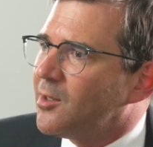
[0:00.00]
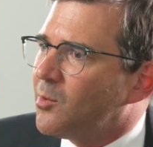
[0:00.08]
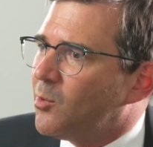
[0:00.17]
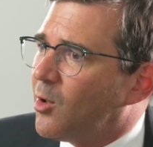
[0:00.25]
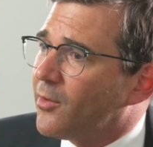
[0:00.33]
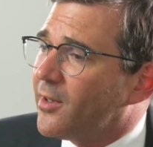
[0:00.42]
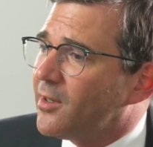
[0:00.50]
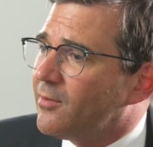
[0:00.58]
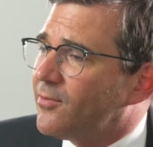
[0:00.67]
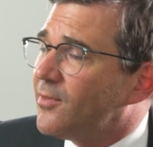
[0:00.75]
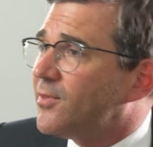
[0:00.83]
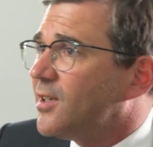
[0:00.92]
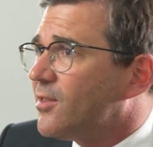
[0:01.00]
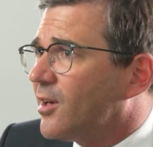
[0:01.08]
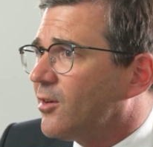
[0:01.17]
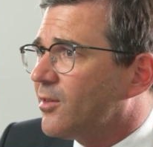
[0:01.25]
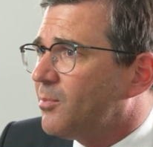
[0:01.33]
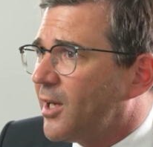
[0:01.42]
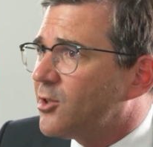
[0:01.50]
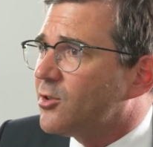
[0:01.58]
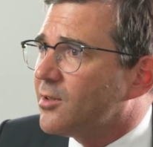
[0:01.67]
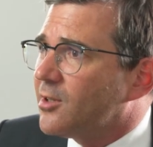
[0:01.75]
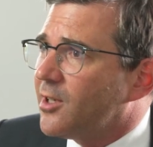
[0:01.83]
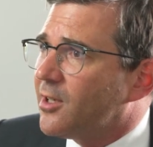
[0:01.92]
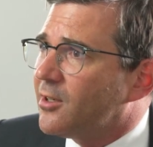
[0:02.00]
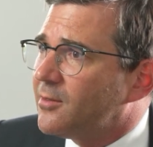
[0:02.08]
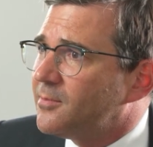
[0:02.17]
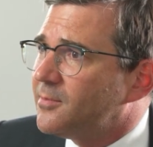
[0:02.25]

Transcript: more than 15,000 patients a year.